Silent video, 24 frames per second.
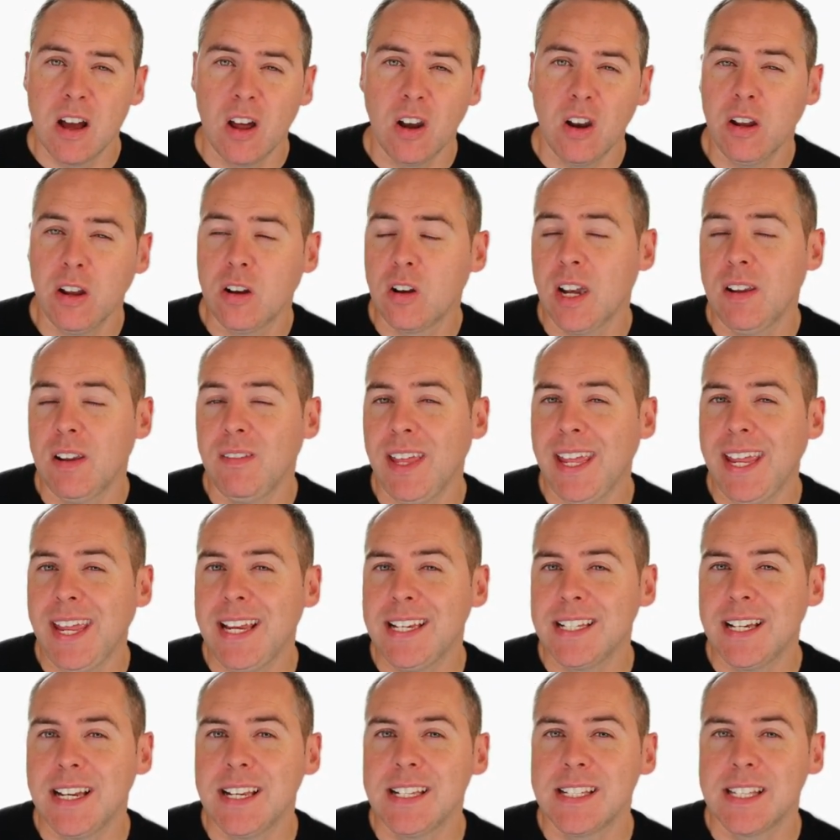And I could have
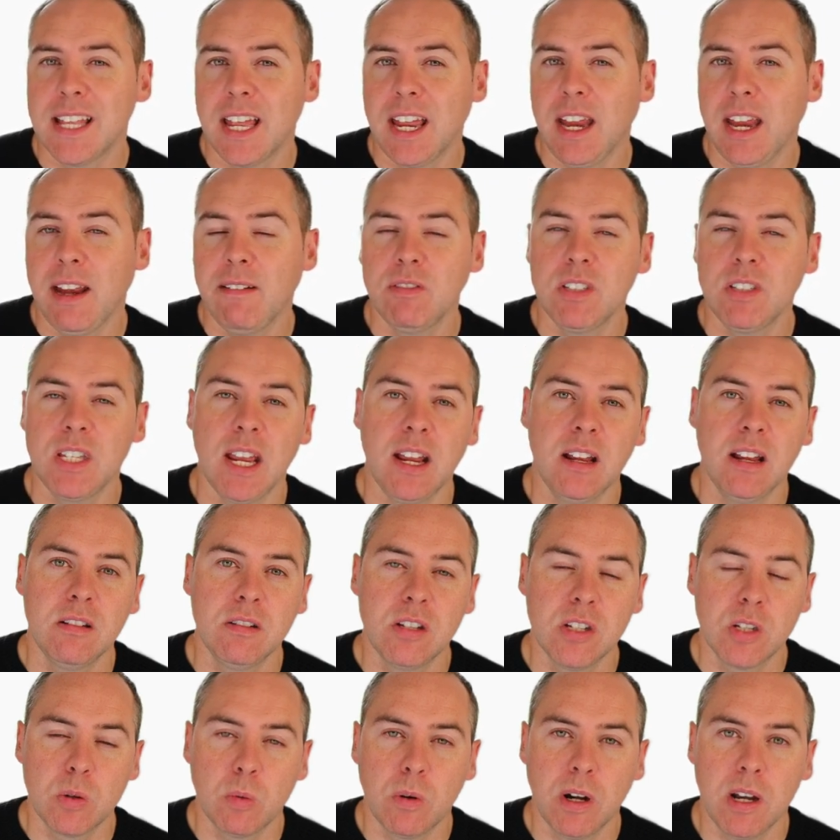easily saved
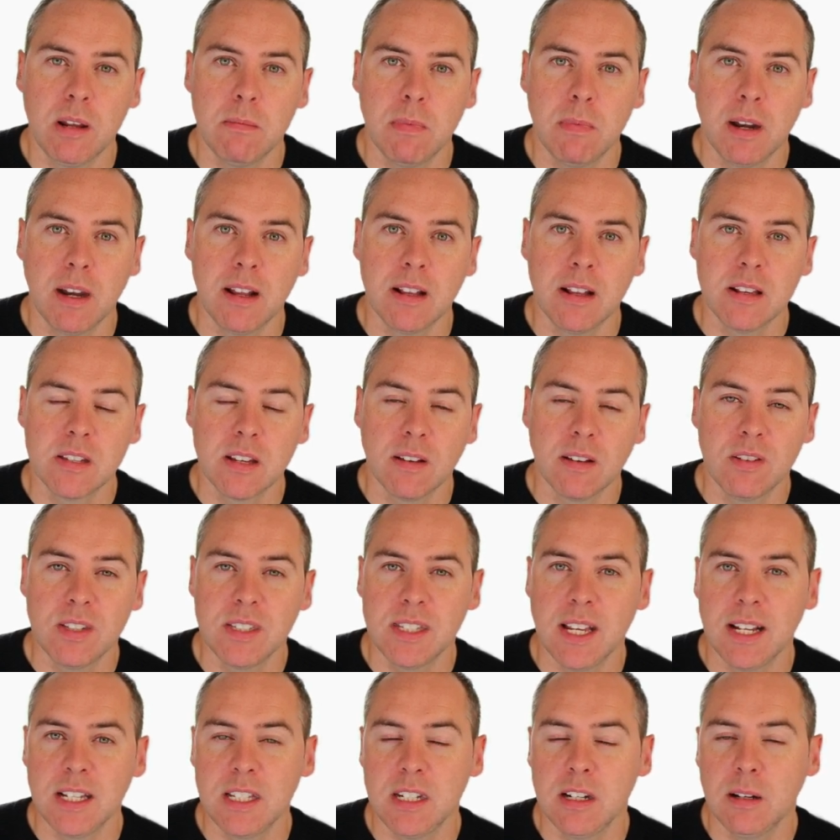10 to 20 minutes of
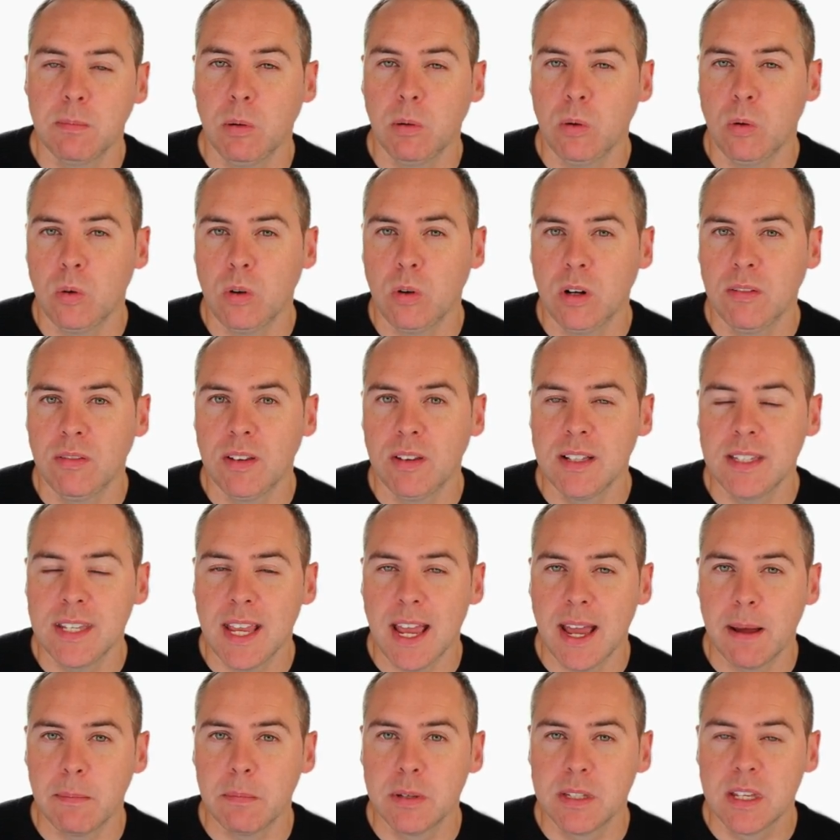setting up all of the
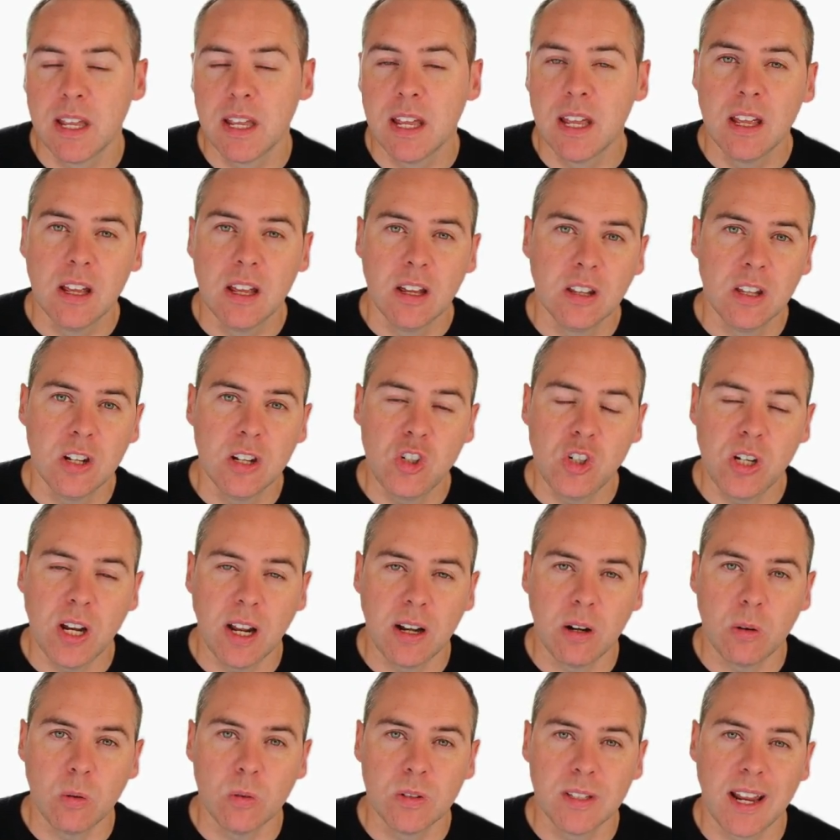tabs, the
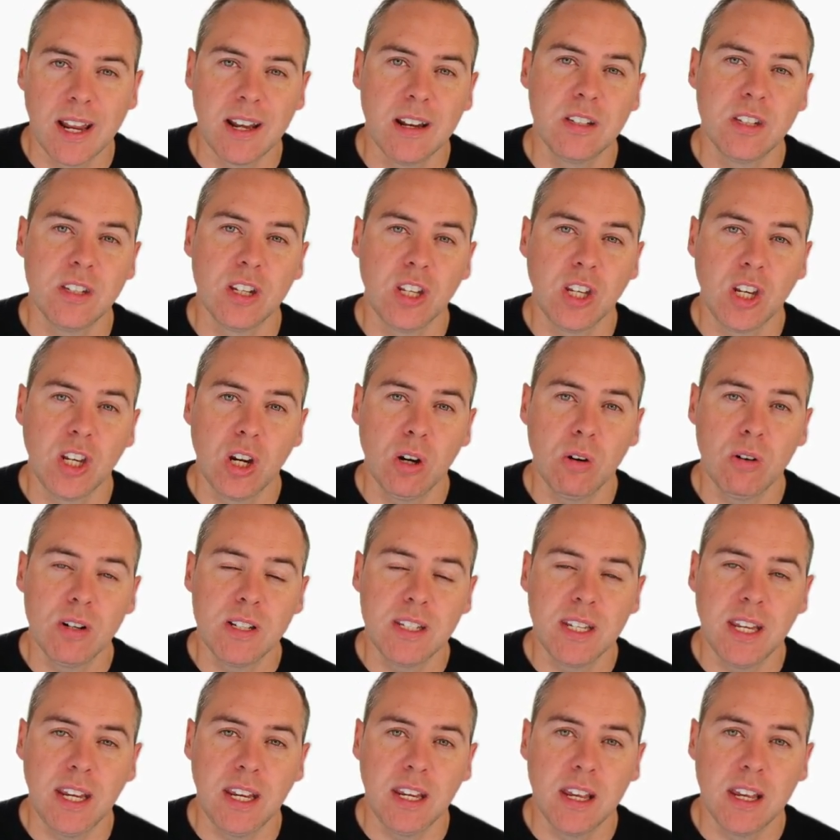channels, and the
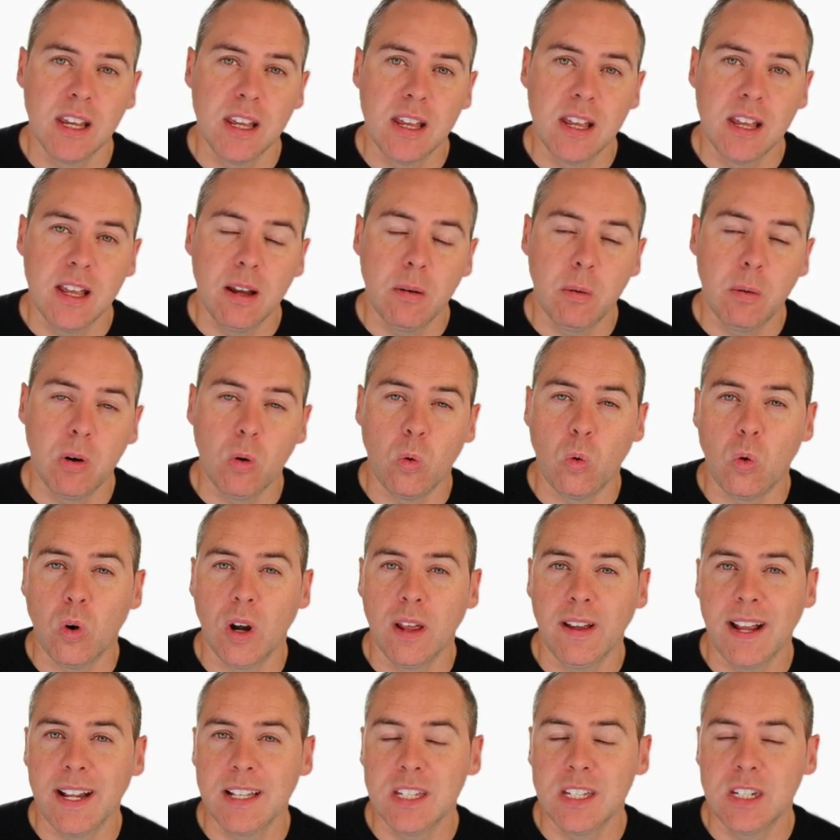security when
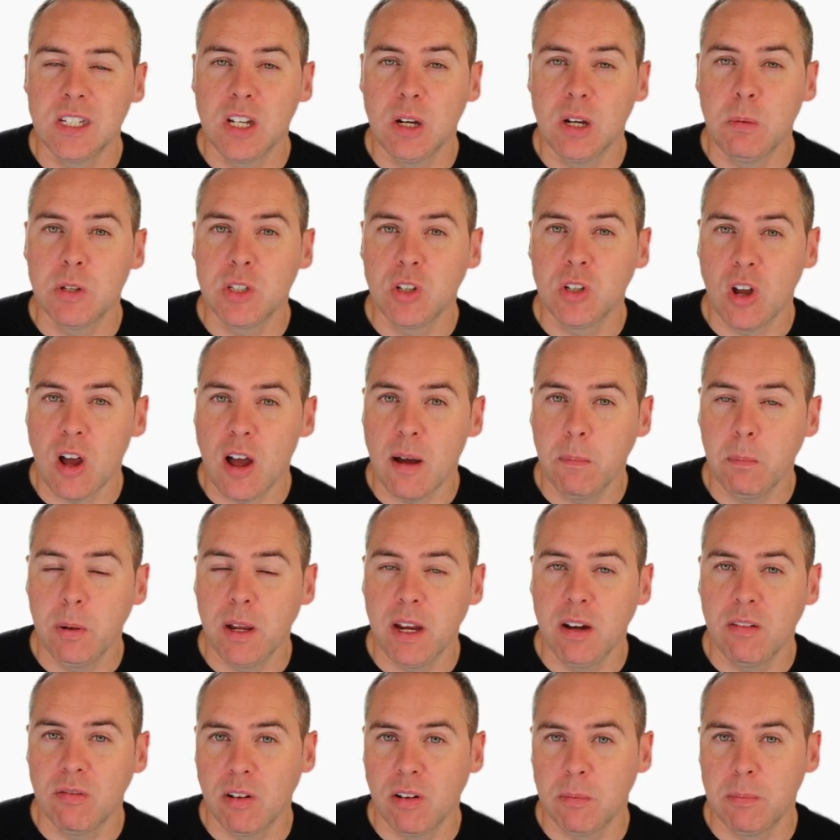all I had to do was
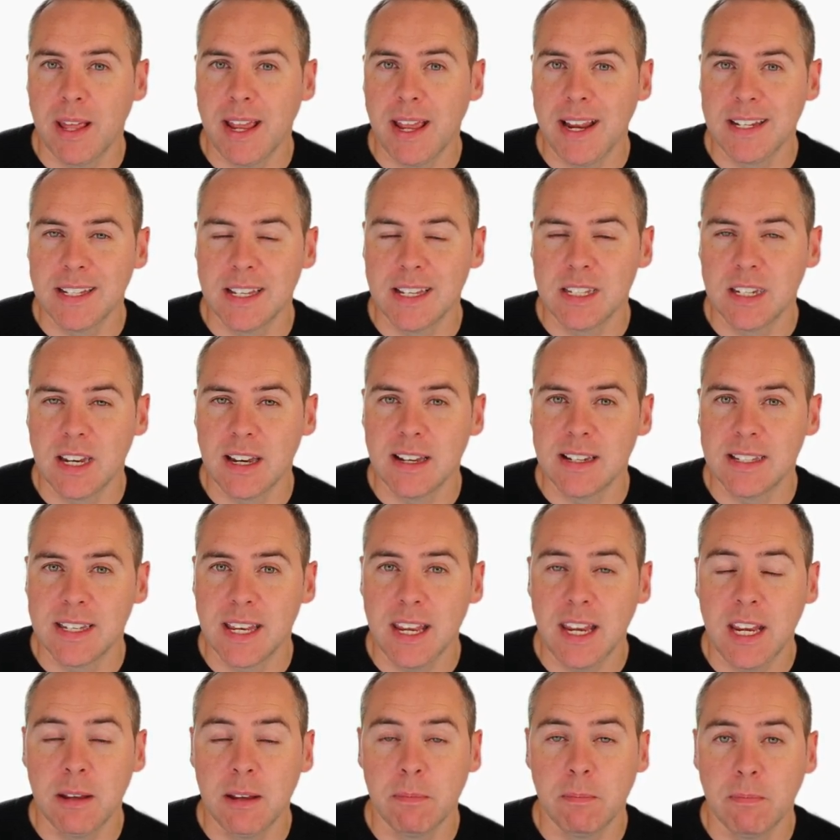copy from that existing
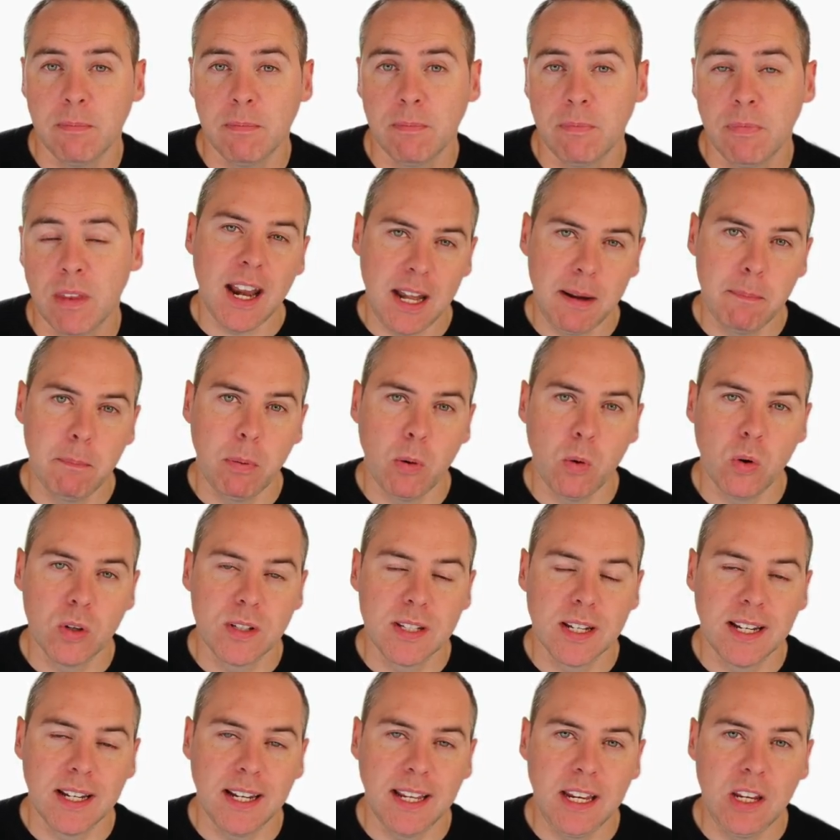team. And
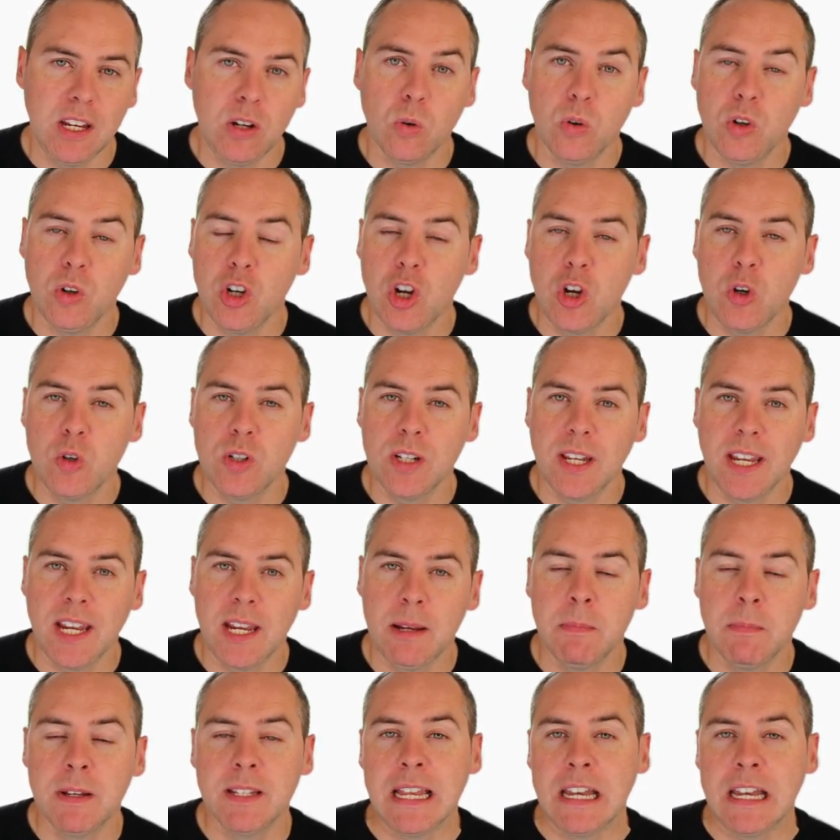importantly, your new
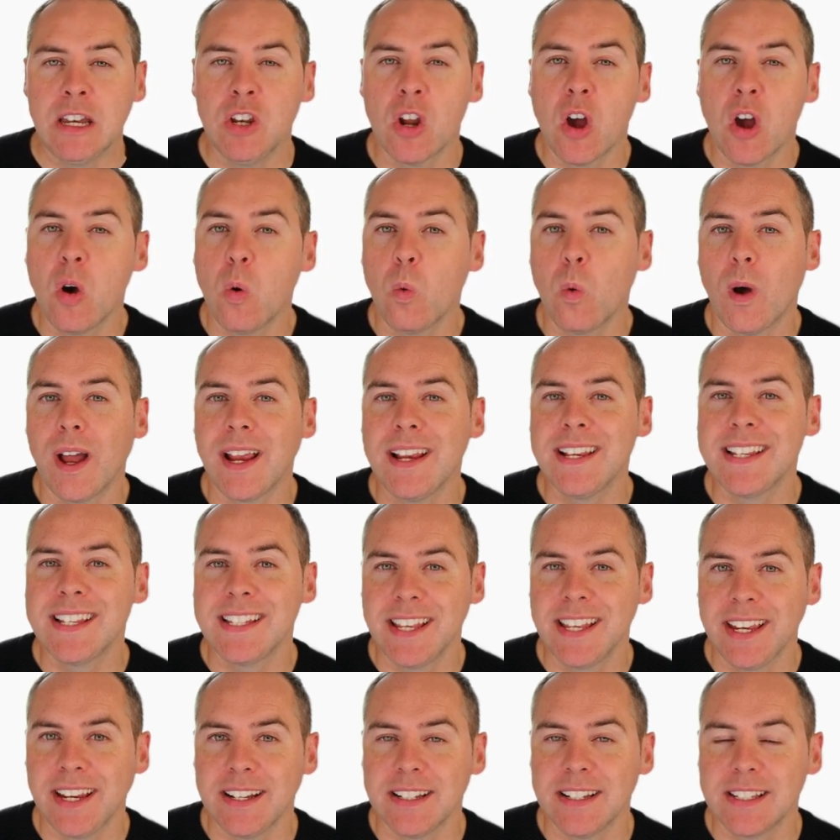team is in no way
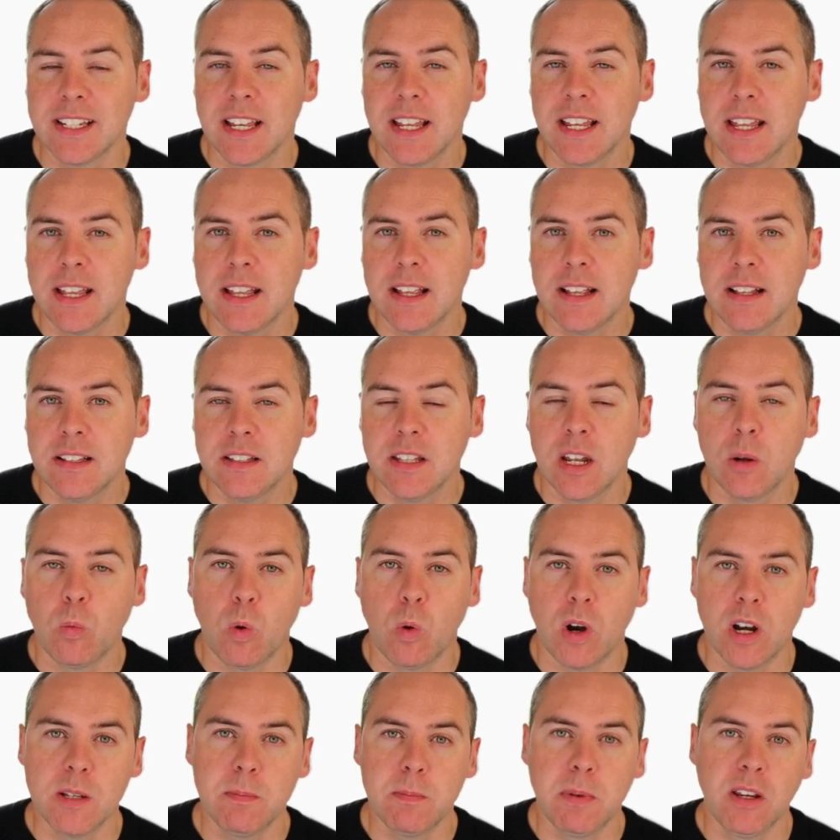synced to the
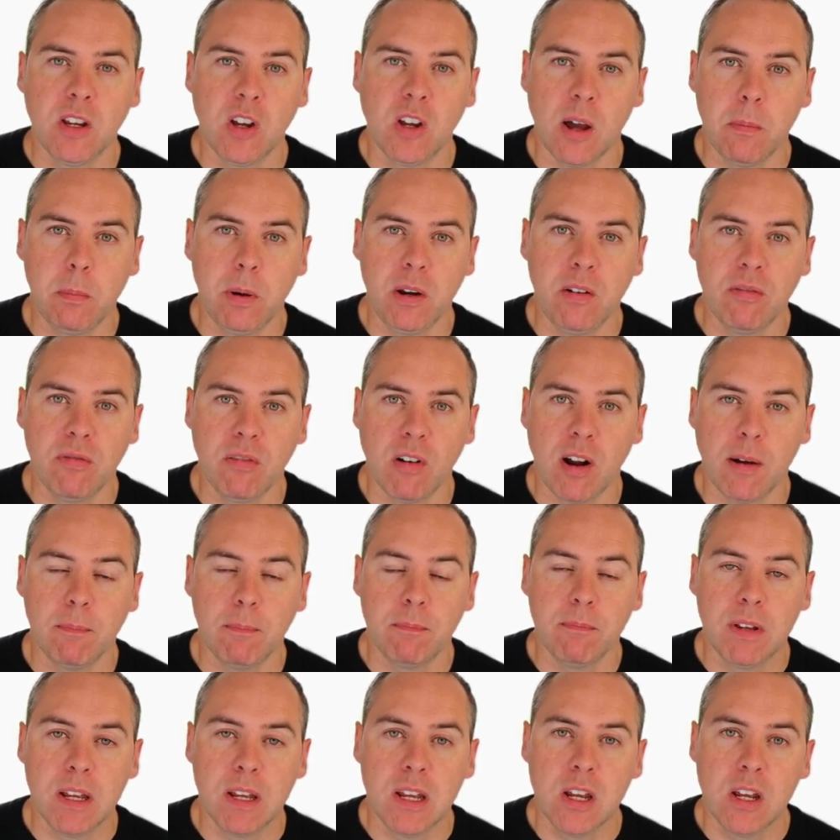one it's been copied
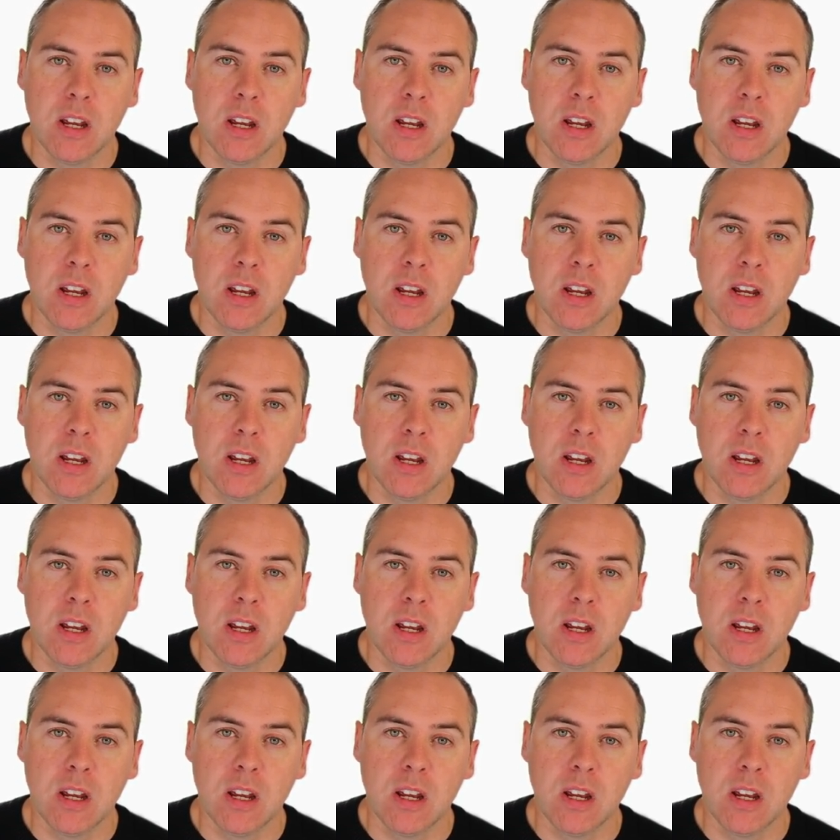from.